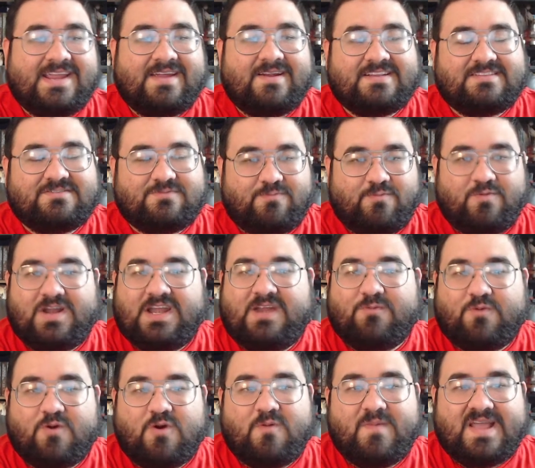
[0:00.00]
It's really
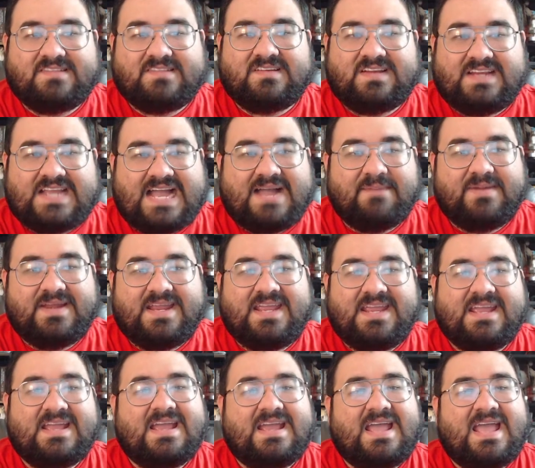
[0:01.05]
romance and
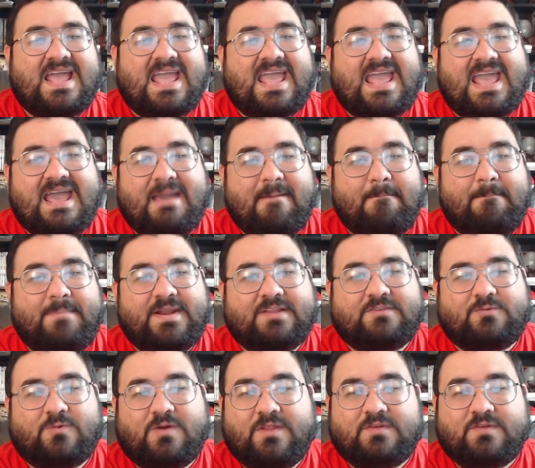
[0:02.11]
comedy, but
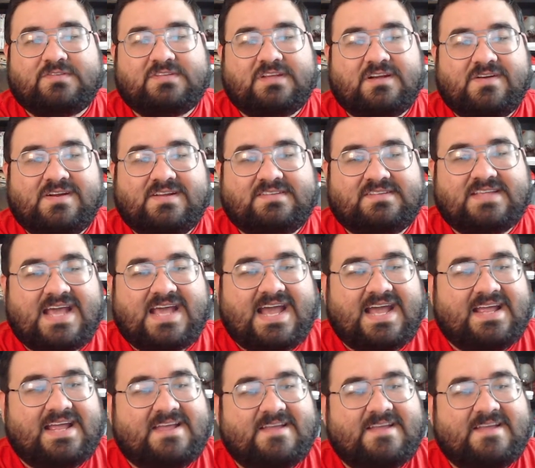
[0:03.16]
it's one of those series that